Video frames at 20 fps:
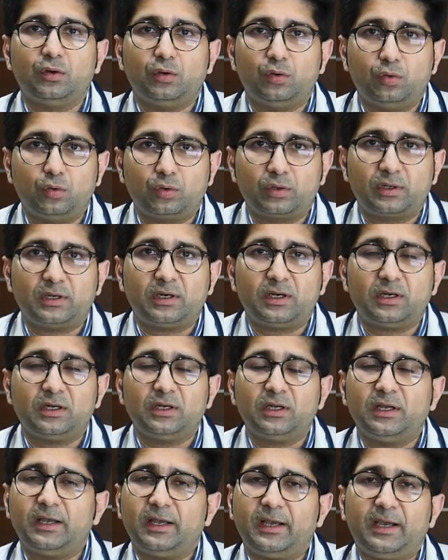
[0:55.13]

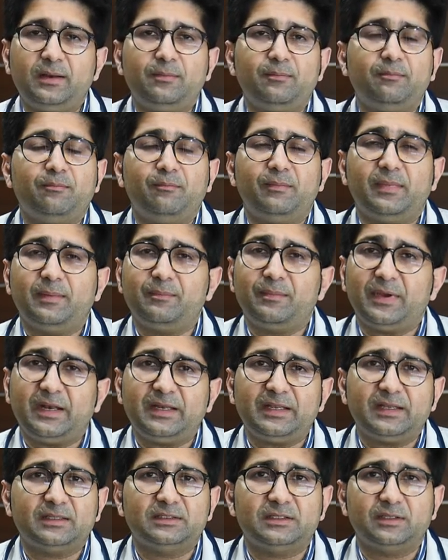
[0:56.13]
hookah and
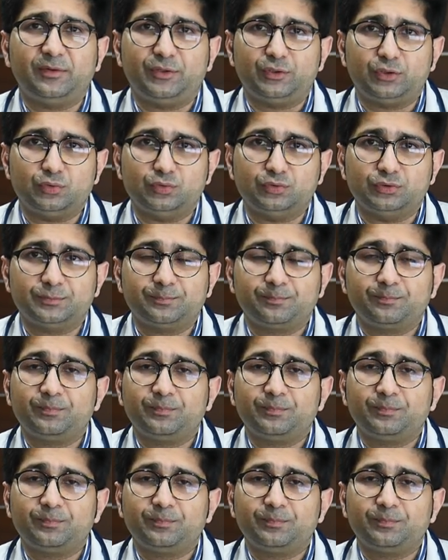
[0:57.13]
many other issues.